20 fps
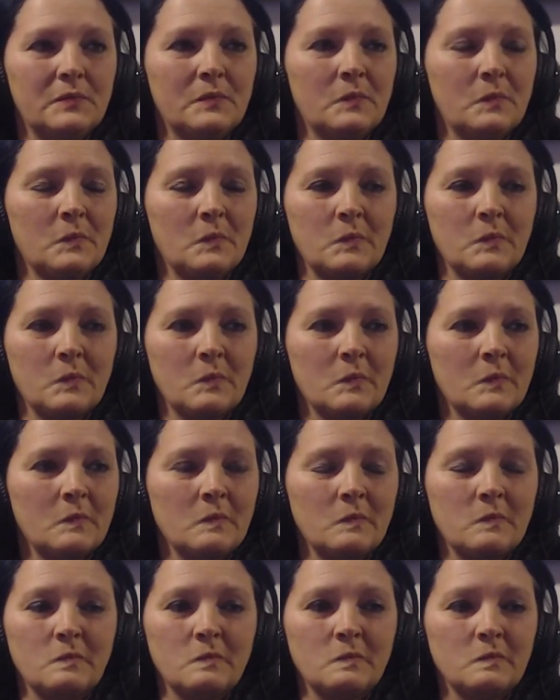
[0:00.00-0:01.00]
Now,
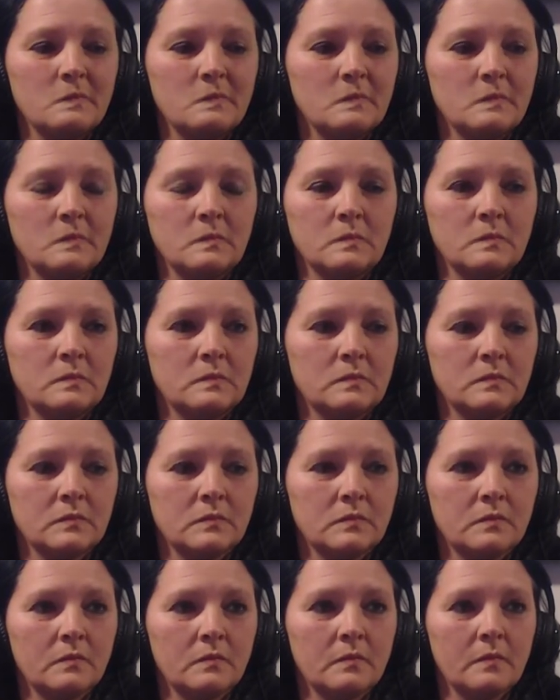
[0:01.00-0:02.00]
you
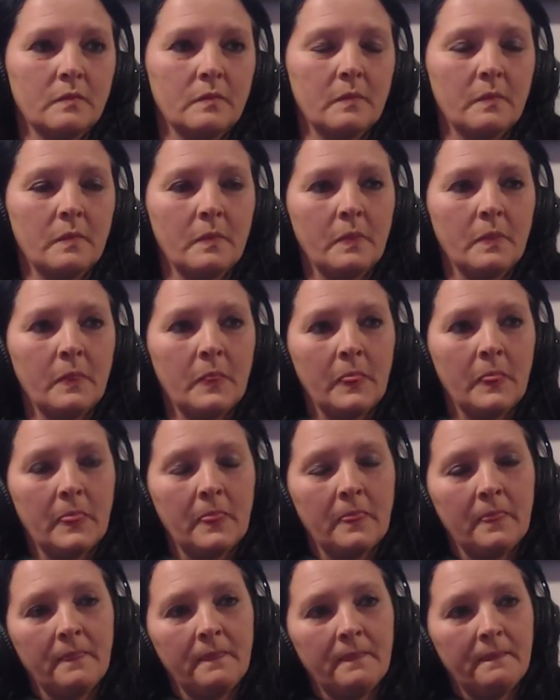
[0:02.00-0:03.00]
said that the the
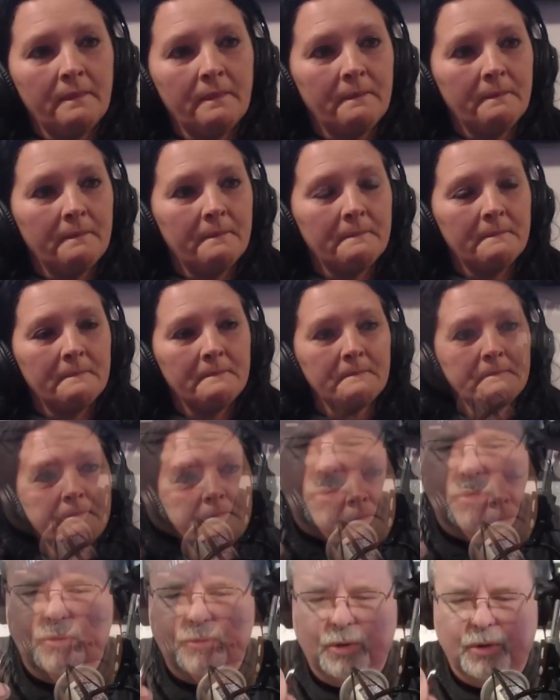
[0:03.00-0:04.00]
onset
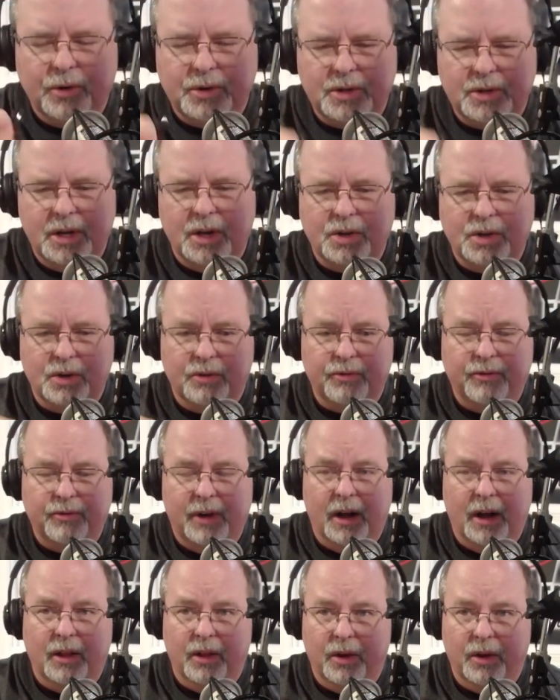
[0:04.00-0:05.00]
of the first seizure
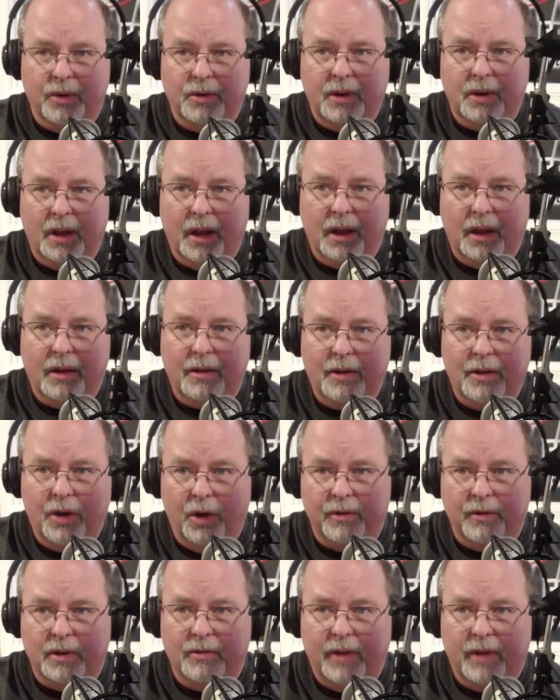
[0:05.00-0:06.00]
followed a
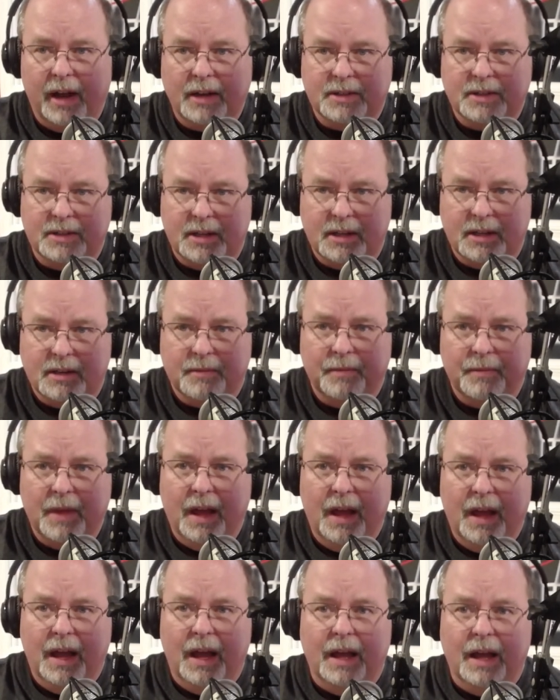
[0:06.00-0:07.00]
COVID vaccine.
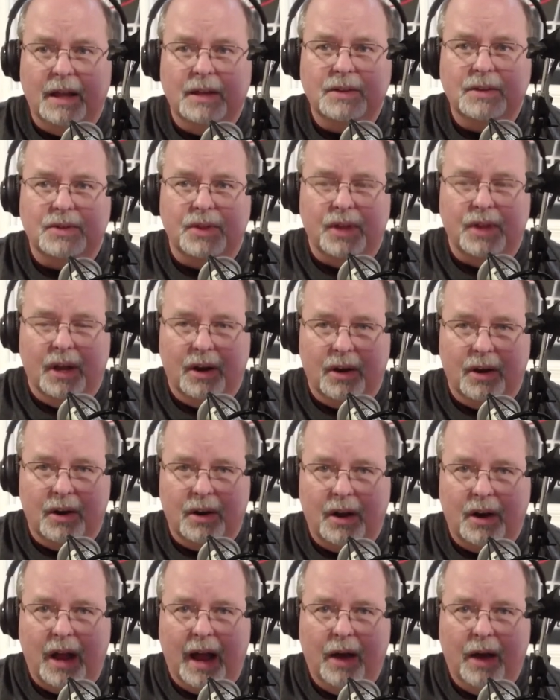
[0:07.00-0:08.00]
Yes. Is
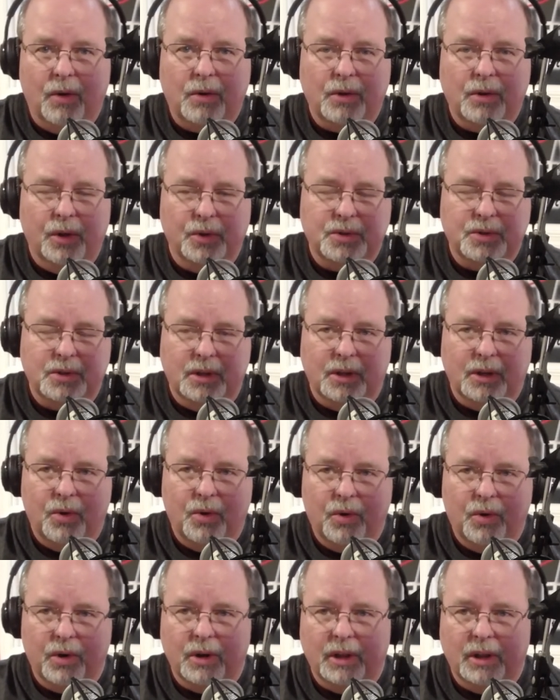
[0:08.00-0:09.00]
there how closely
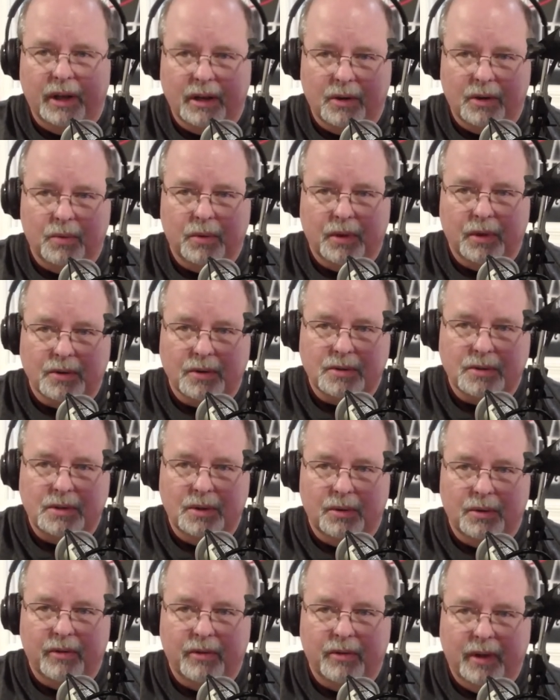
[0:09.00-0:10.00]
correlated were those
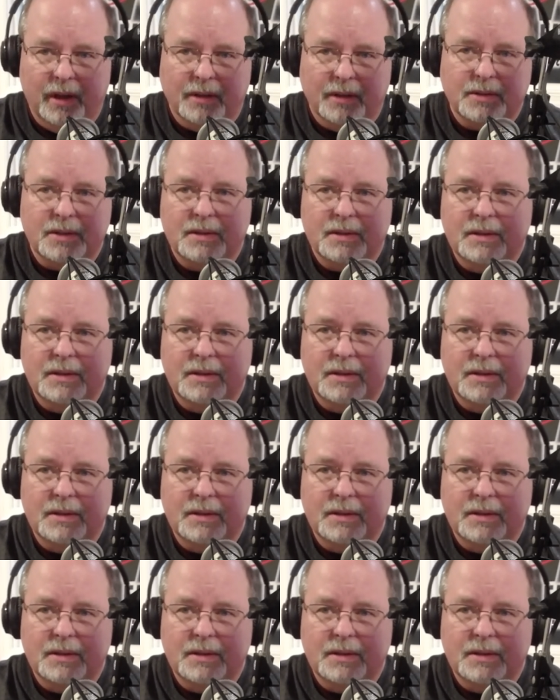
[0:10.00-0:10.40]
two events?